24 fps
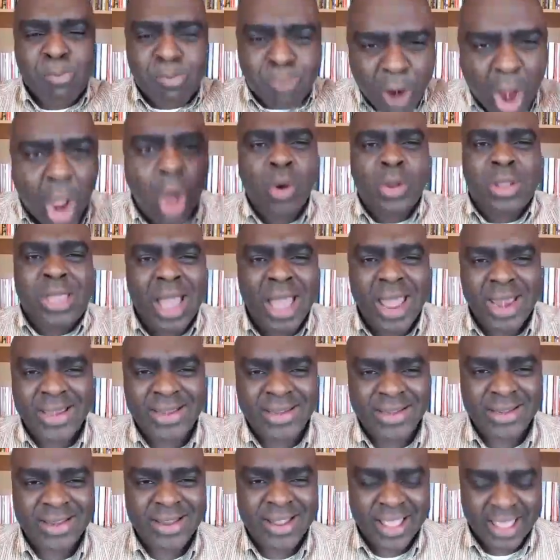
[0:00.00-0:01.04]

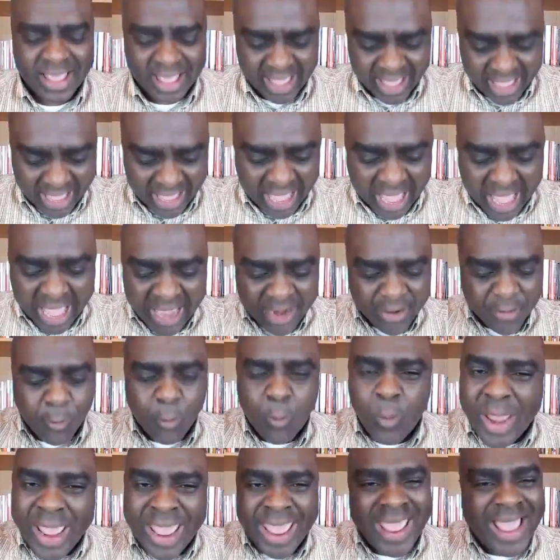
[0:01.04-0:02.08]
broken
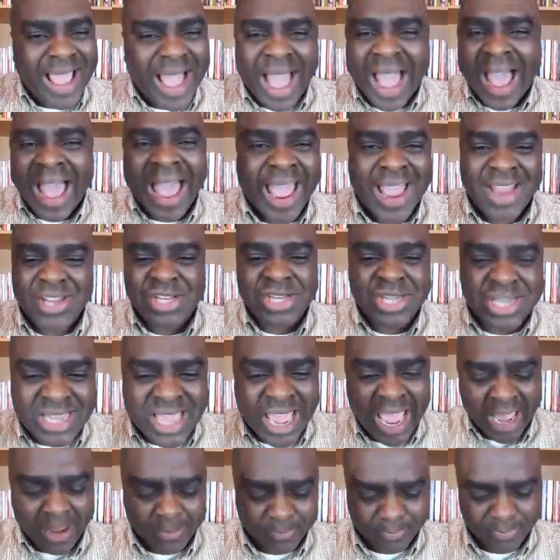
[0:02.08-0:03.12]
and we are
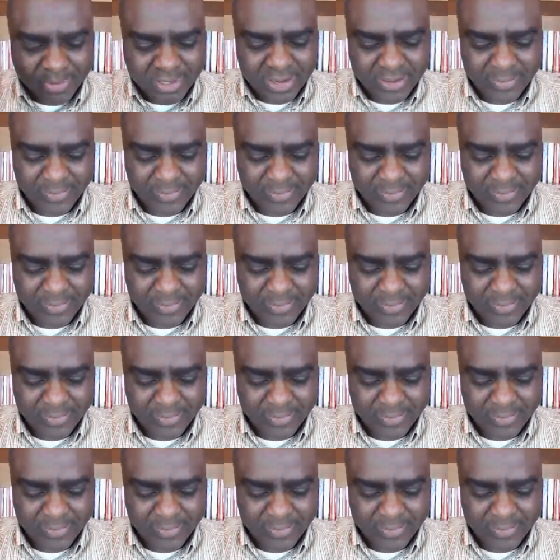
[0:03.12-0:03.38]
escaped.